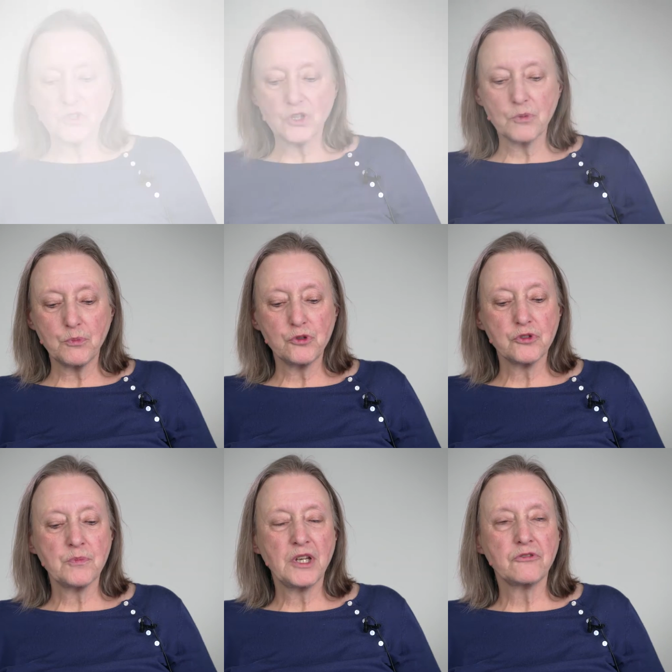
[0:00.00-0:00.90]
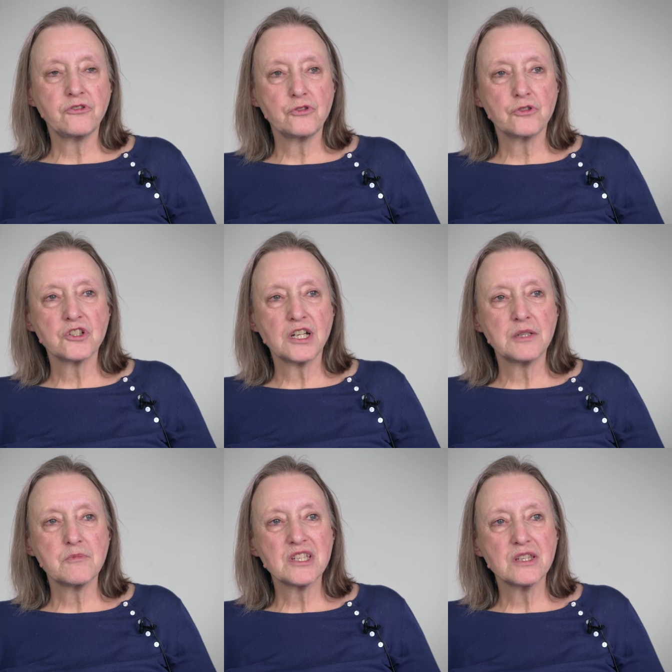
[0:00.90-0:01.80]
The board met four
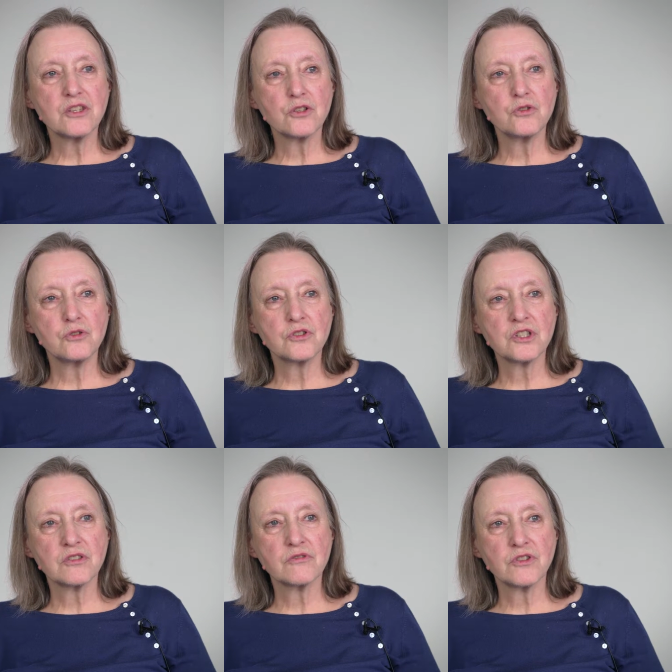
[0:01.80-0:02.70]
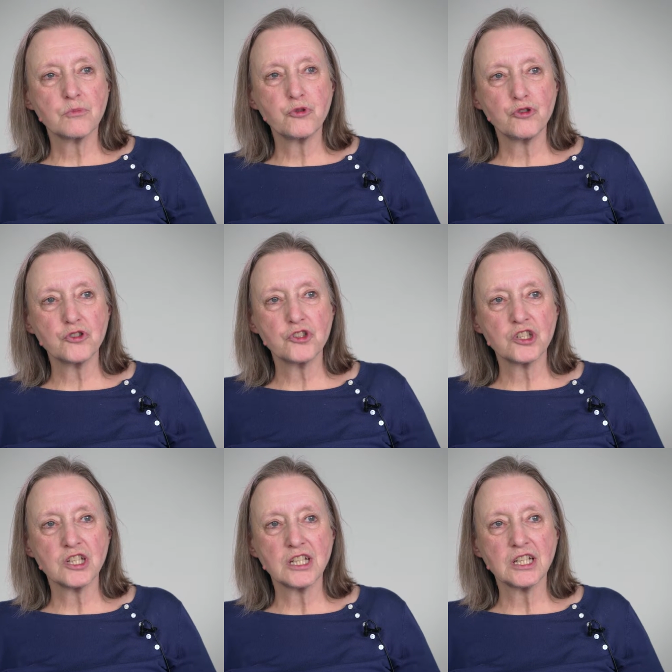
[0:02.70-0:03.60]
times in the course of the
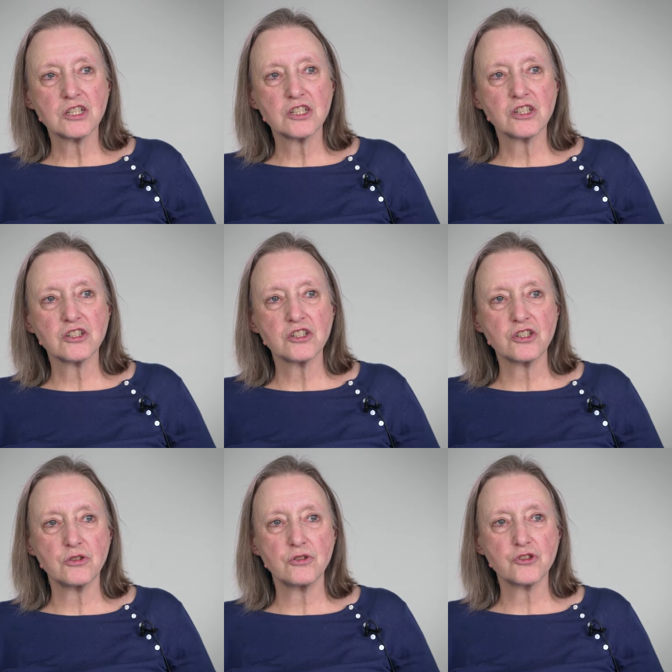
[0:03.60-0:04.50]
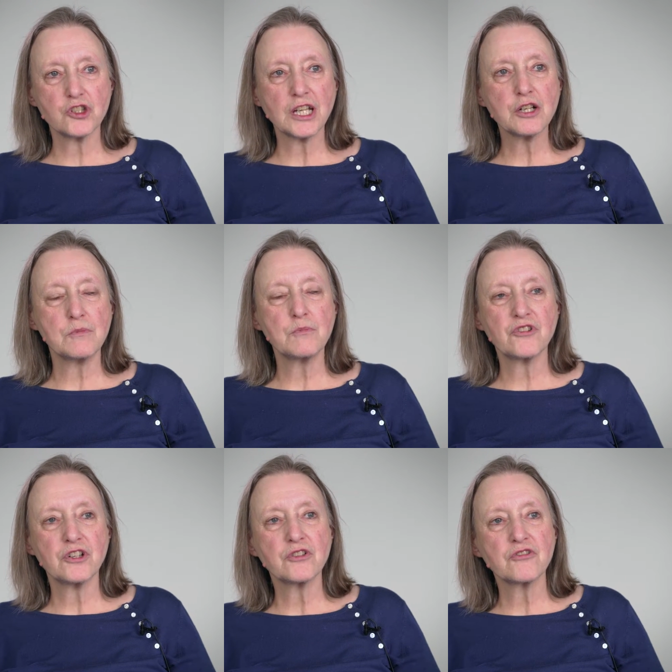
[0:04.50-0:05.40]
project to check on
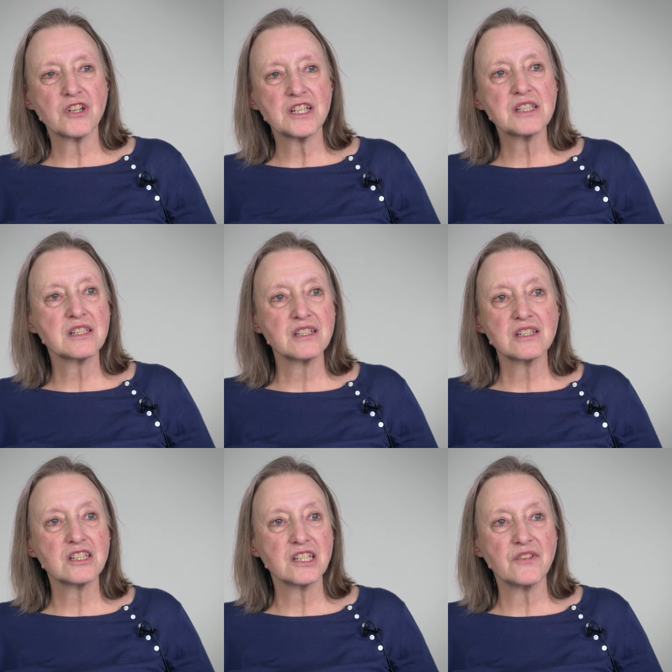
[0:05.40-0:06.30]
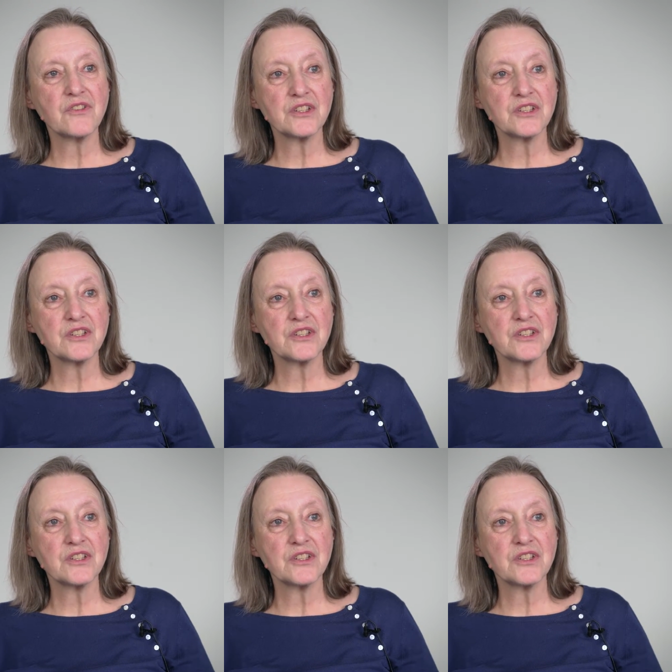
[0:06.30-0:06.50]
progress and to give